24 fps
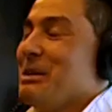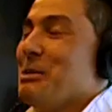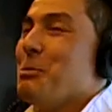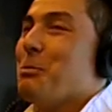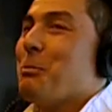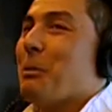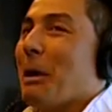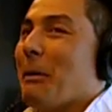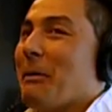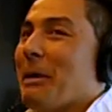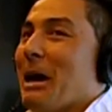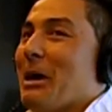You
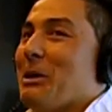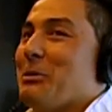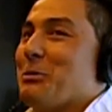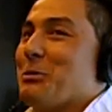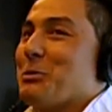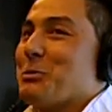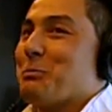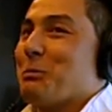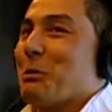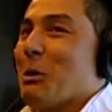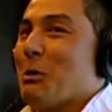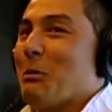probably had
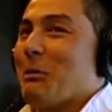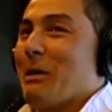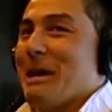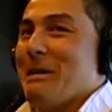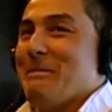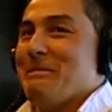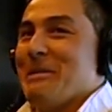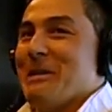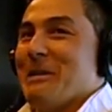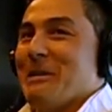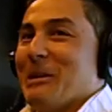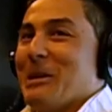yours
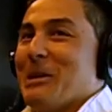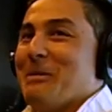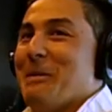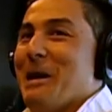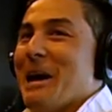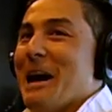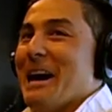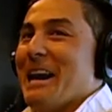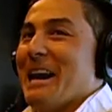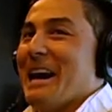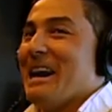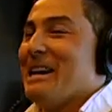programmed though. Come
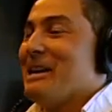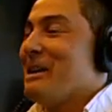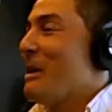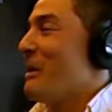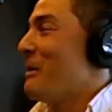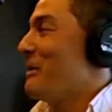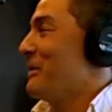on, I know